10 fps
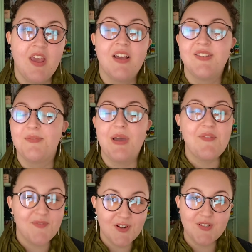So my
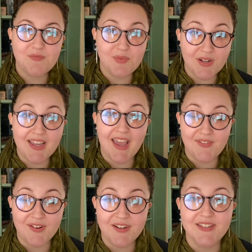first book
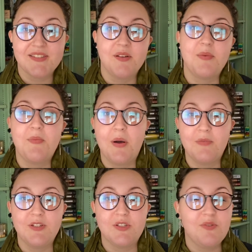ever is going to be
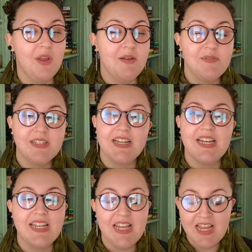published through
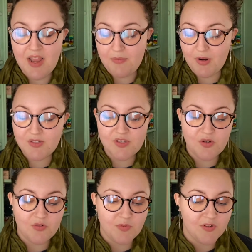Amazon, Barnes &
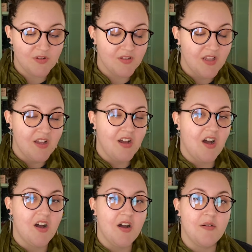Noble,
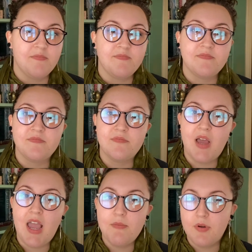um,
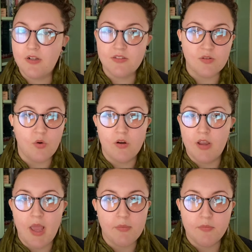iBooks or
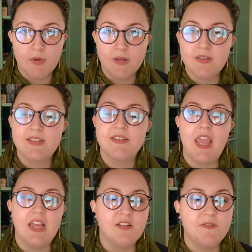Apple Books,
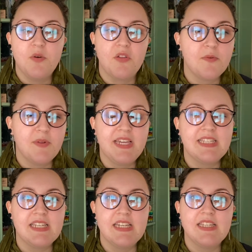and a few other
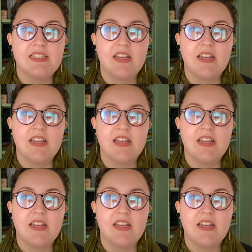places.